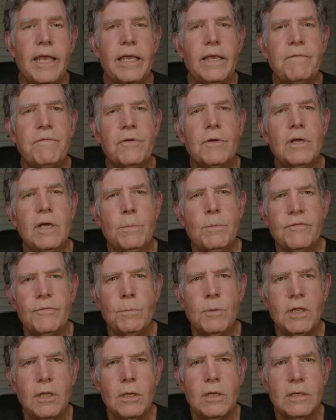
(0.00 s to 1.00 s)
If you're coming
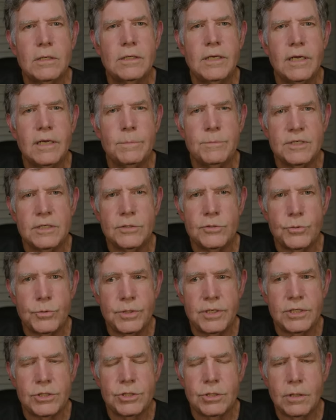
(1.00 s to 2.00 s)
from a long time as a
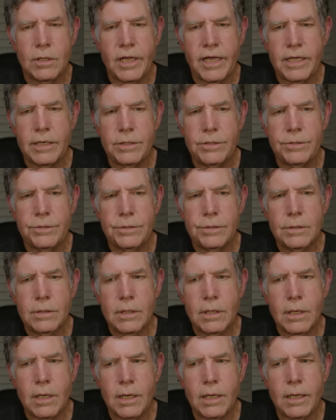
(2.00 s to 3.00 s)
traditional editor,
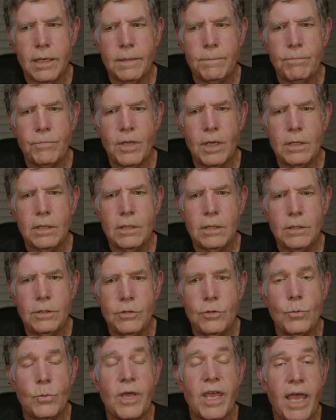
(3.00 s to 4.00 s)

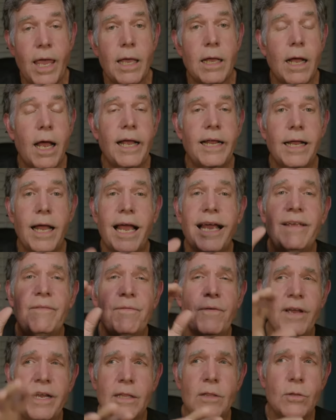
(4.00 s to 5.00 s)
you can't. I
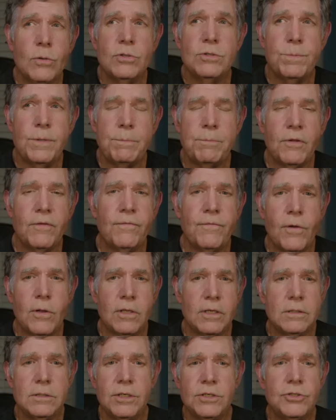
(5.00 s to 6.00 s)
find those people
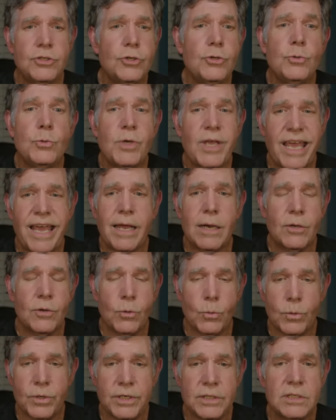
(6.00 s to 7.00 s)
fall into 2
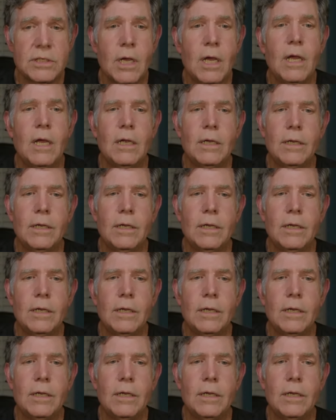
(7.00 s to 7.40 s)
categories: